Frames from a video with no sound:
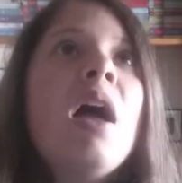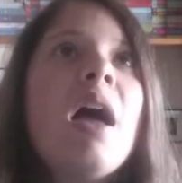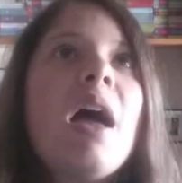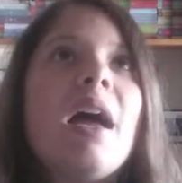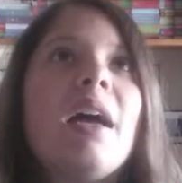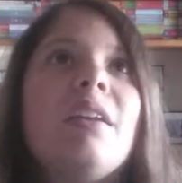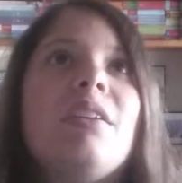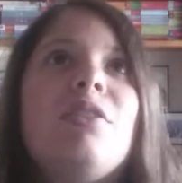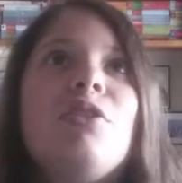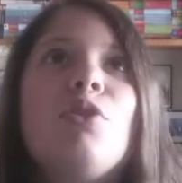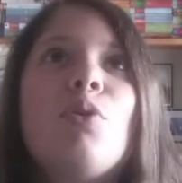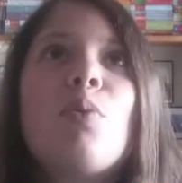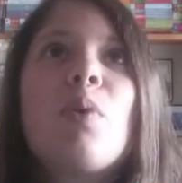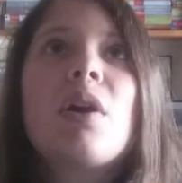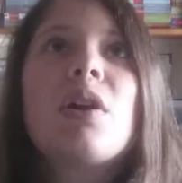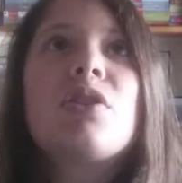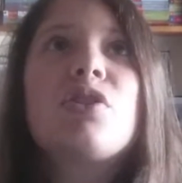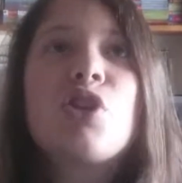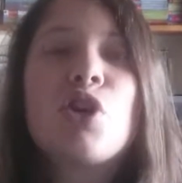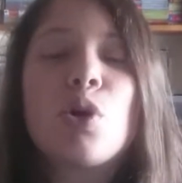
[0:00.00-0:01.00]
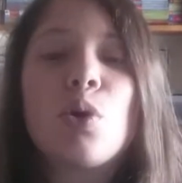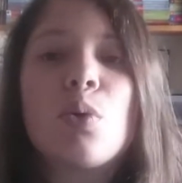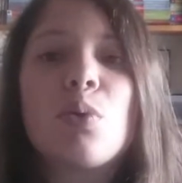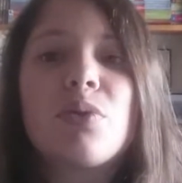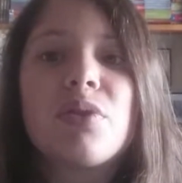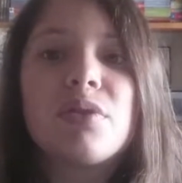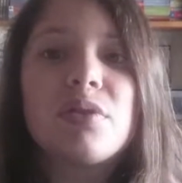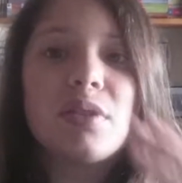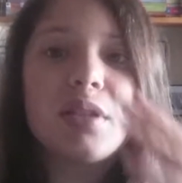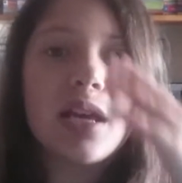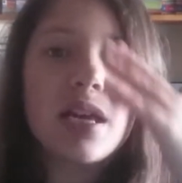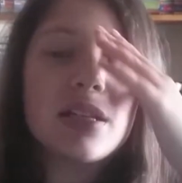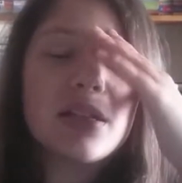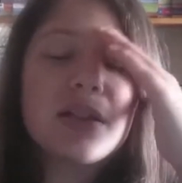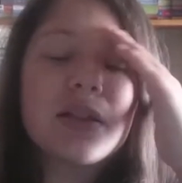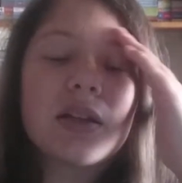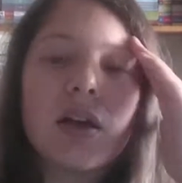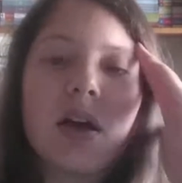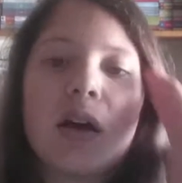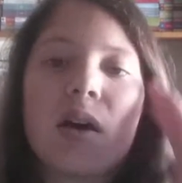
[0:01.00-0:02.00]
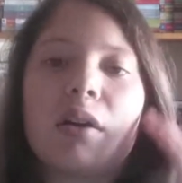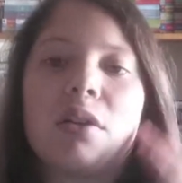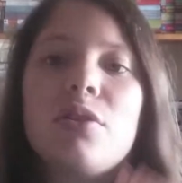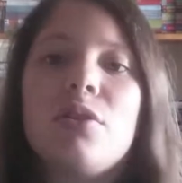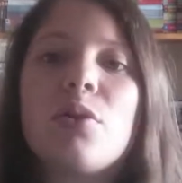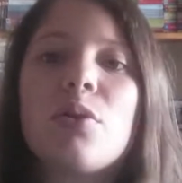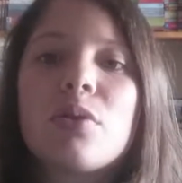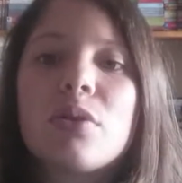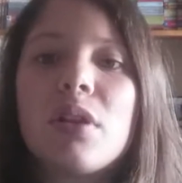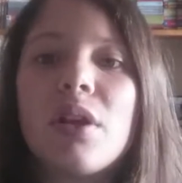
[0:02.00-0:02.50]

and you are told that your